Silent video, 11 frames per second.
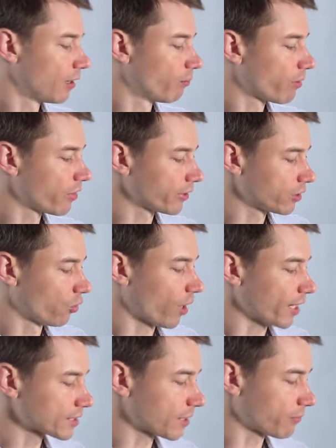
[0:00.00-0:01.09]
but they go a
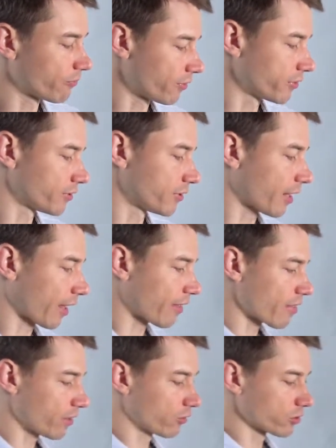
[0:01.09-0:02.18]
step further
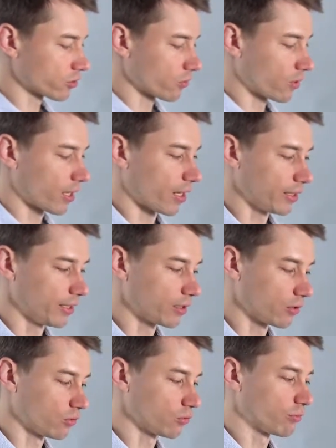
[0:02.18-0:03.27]
and they also
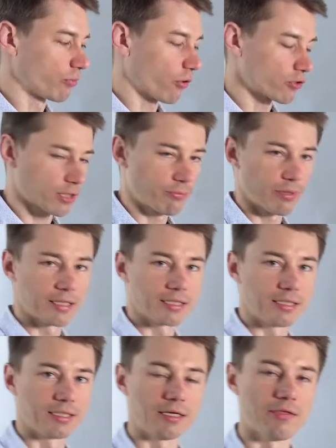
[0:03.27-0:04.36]
include project
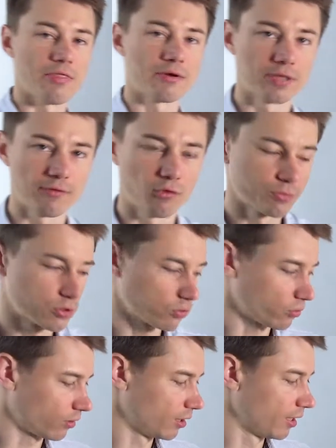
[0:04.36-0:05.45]
planning in their DevOps
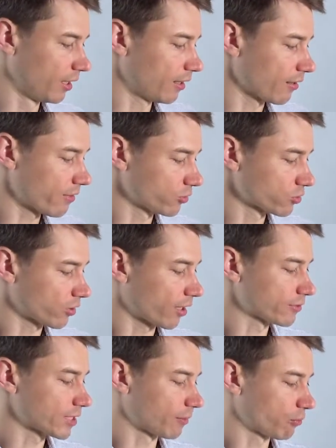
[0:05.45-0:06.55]
tool. They also have
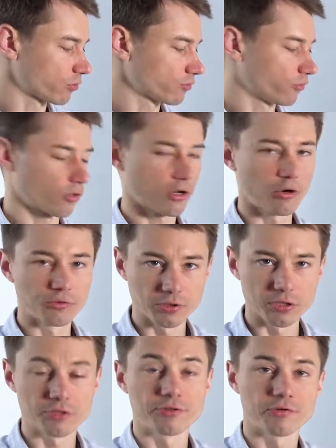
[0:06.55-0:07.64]
support for
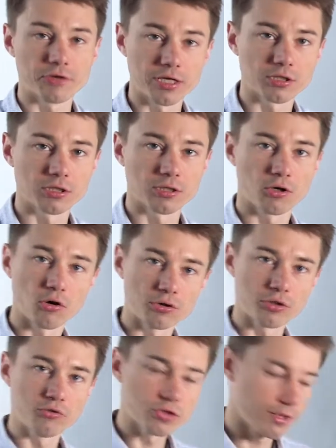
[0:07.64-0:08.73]
continuous integration,
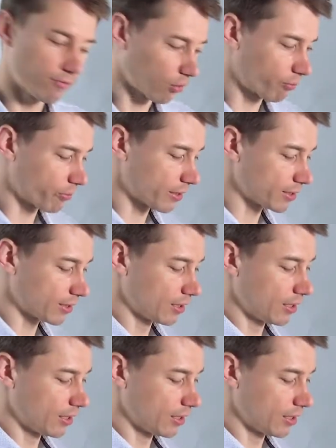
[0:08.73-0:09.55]
continuous development,